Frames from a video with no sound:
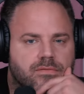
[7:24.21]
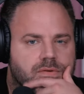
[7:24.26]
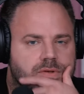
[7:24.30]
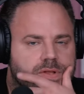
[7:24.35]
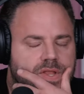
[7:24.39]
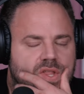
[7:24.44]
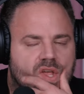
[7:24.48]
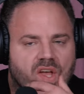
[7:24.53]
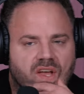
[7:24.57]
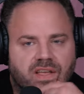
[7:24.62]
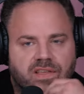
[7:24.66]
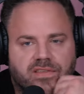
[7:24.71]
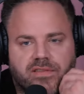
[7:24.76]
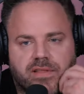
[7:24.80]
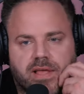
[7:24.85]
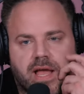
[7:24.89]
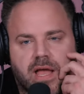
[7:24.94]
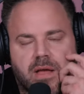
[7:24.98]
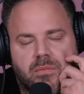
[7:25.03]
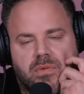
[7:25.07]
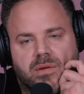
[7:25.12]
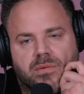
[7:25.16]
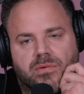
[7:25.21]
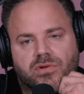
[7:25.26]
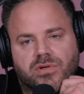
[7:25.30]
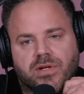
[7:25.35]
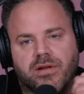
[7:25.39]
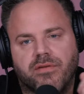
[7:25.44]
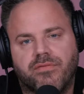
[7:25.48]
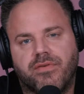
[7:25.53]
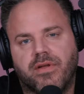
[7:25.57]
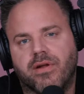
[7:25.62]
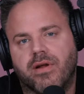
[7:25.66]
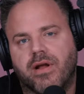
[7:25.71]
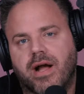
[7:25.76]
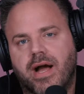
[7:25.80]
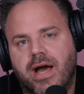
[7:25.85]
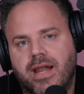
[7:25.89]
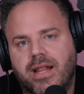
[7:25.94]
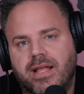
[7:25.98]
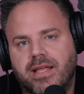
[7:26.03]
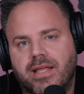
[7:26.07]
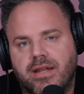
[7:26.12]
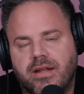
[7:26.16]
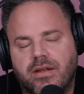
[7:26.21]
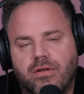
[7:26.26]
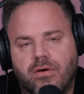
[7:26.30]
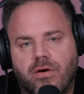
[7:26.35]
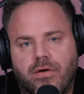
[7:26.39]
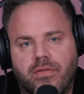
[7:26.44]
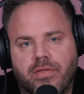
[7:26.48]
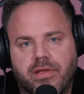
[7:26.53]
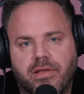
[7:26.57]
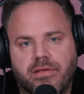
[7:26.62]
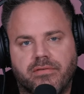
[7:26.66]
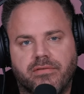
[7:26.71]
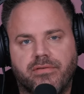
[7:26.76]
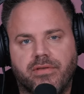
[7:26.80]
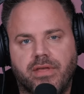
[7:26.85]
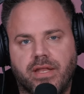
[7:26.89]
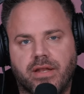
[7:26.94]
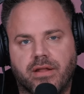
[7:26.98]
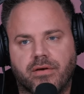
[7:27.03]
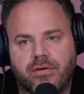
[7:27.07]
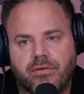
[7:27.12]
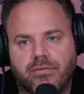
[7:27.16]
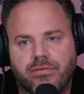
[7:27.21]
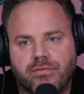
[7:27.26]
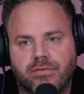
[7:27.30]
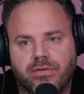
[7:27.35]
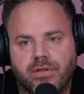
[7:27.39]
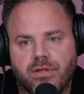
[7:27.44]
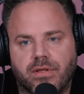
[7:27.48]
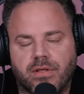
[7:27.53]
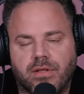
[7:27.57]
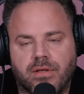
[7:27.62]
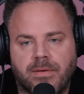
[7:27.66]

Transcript: for the longest time, we were trying to figure out how to get into all the casinos